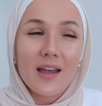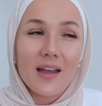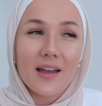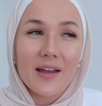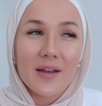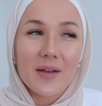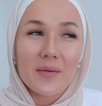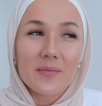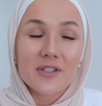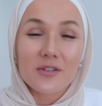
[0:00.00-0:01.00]

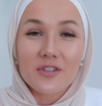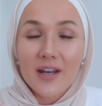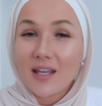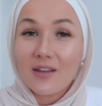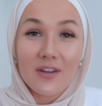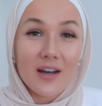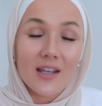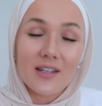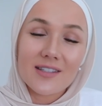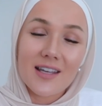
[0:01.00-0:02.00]
So today even
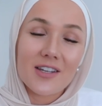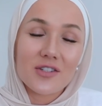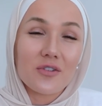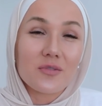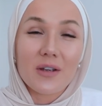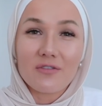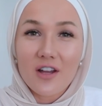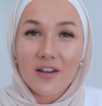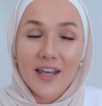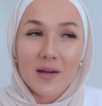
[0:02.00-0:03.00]
I decided to use my
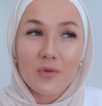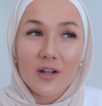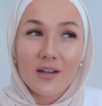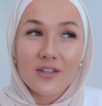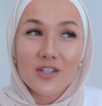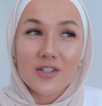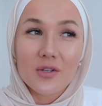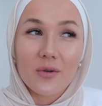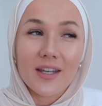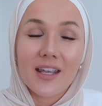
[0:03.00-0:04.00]
vlog camera just
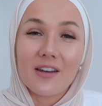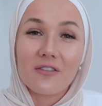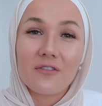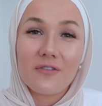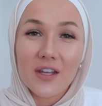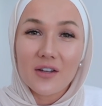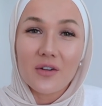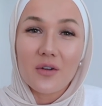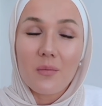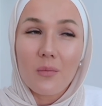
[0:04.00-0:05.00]
so it can
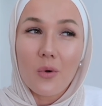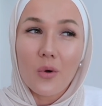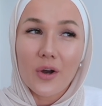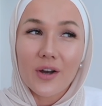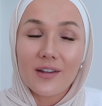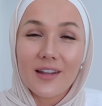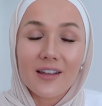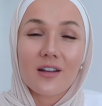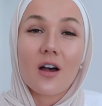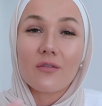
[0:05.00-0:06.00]
feel more like
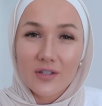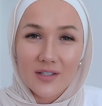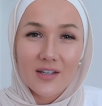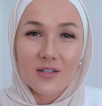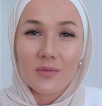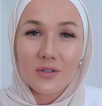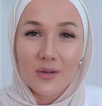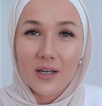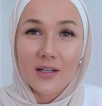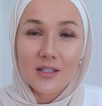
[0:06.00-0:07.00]
a conversation
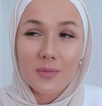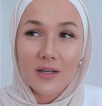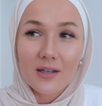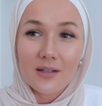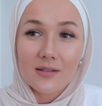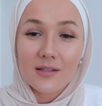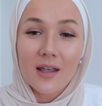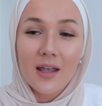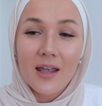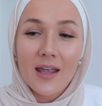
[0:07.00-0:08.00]
between us, because
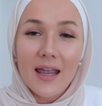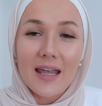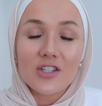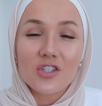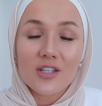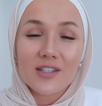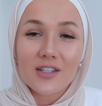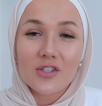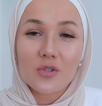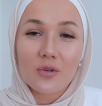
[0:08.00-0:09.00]
it's just a
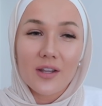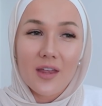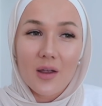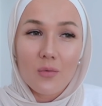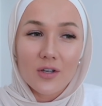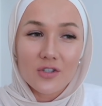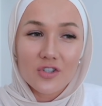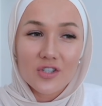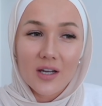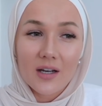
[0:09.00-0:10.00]
story that I want to
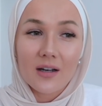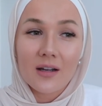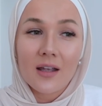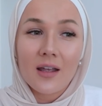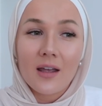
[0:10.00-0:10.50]
share